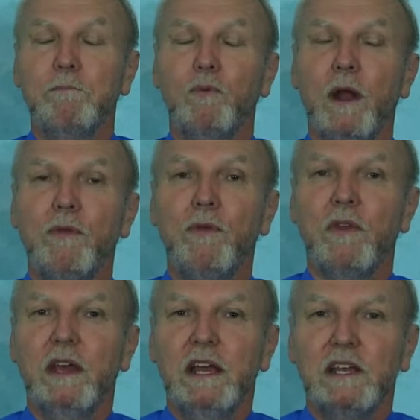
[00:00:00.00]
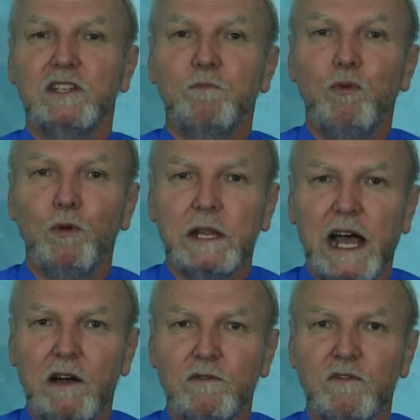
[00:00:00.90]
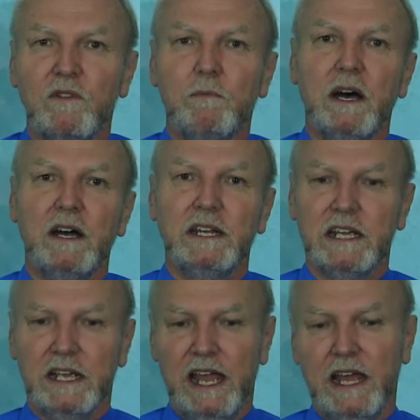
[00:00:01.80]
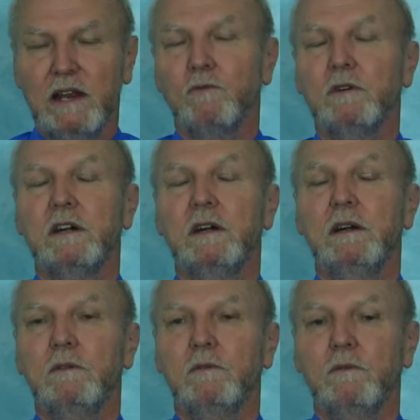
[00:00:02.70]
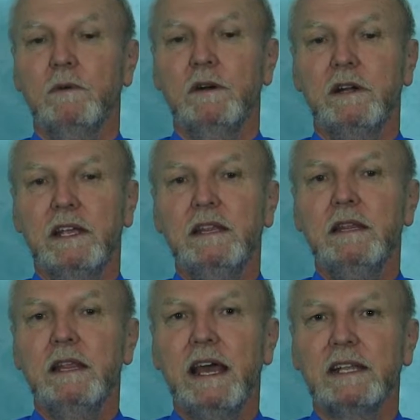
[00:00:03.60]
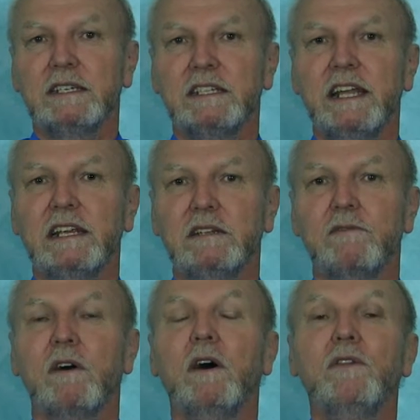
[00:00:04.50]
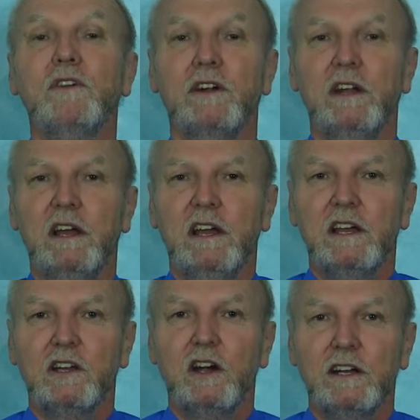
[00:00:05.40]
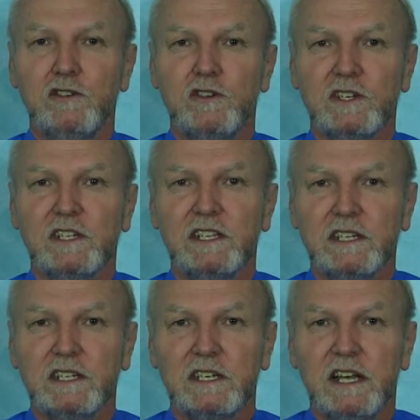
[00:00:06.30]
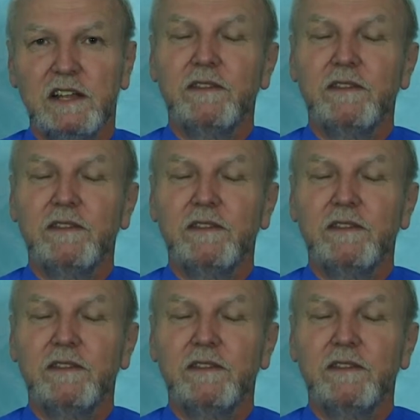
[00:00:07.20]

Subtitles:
breath is pulled out of the body, and we're in that state of other consciousness,